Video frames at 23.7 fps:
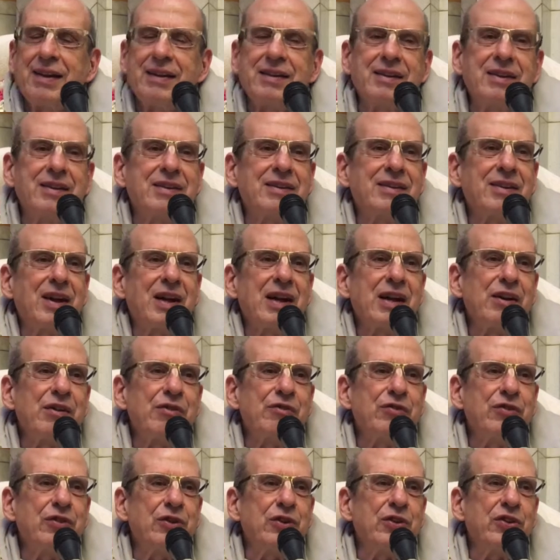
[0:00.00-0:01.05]
the desire
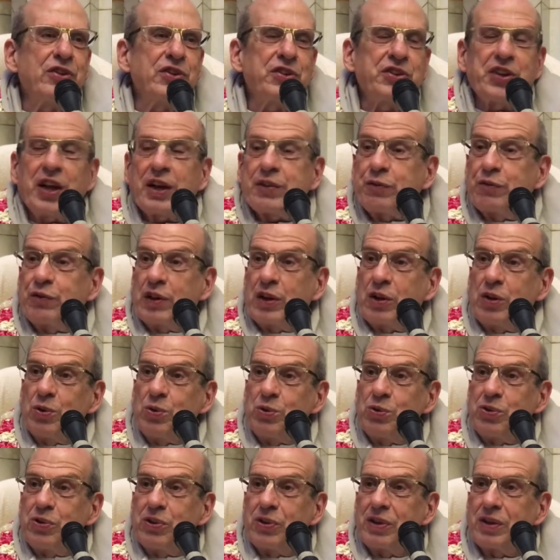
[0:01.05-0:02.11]
for sattva
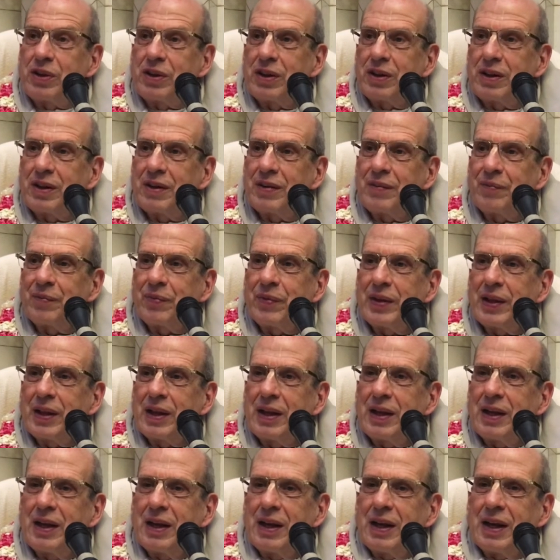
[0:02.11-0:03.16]
gun.
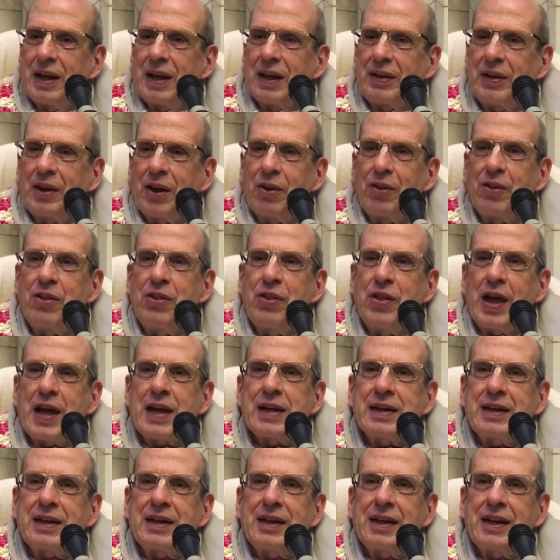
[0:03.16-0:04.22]
Now
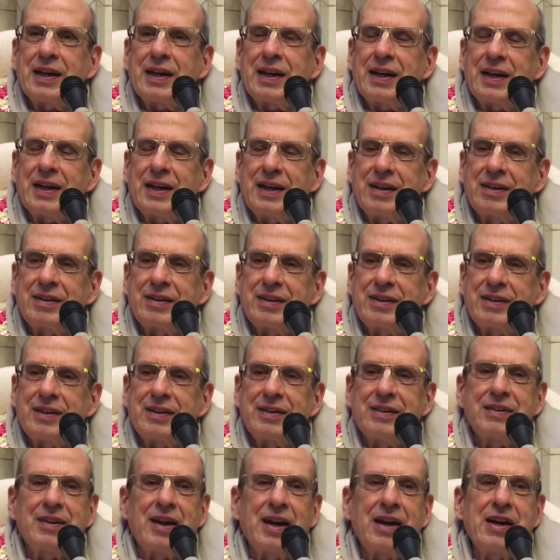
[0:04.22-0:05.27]
that is a
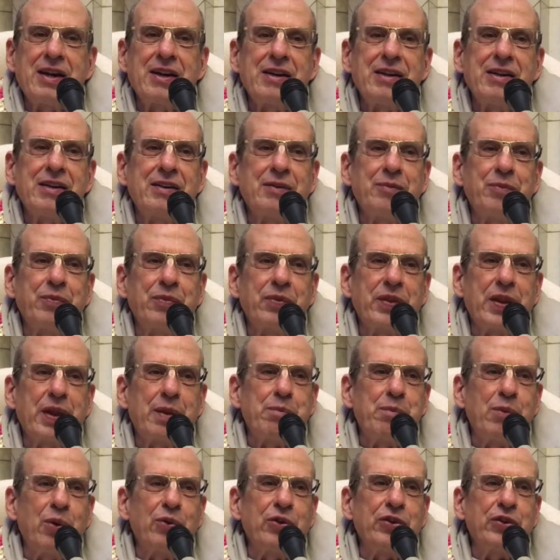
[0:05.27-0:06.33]
desire
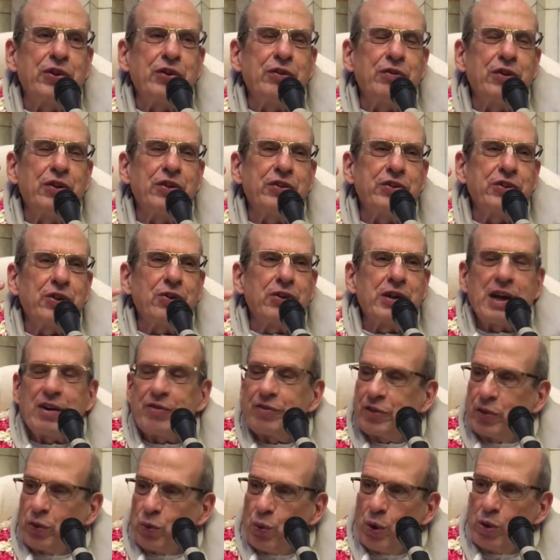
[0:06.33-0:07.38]
that most of us don't
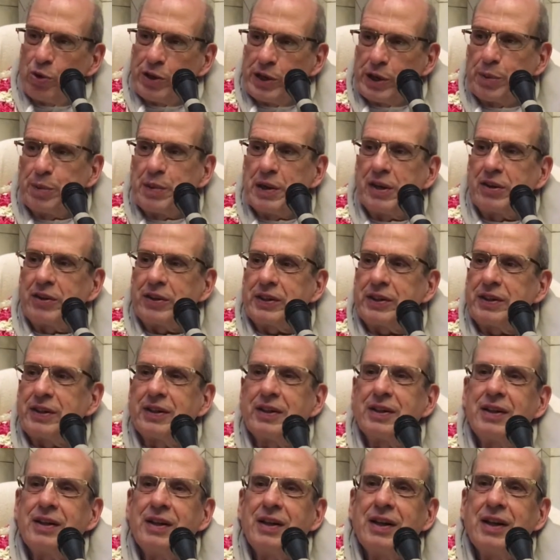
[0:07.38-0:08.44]
have to worry about.
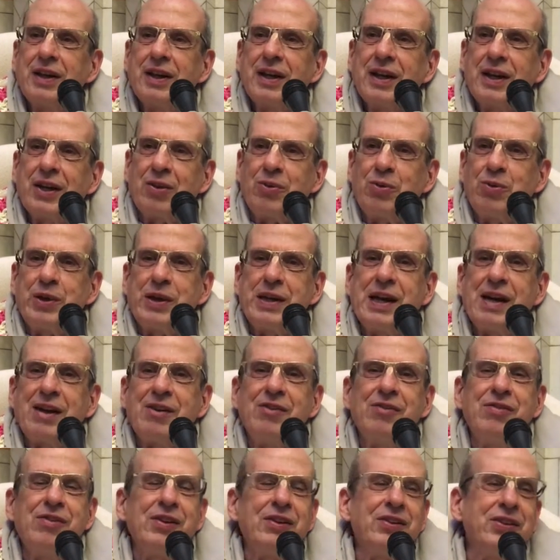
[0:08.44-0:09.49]
We
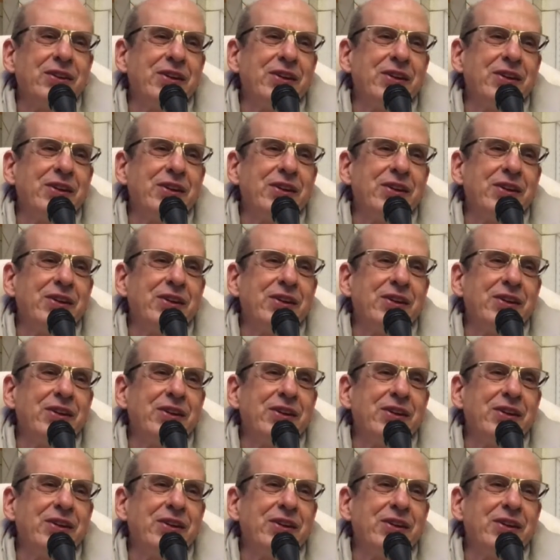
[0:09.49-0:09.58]
have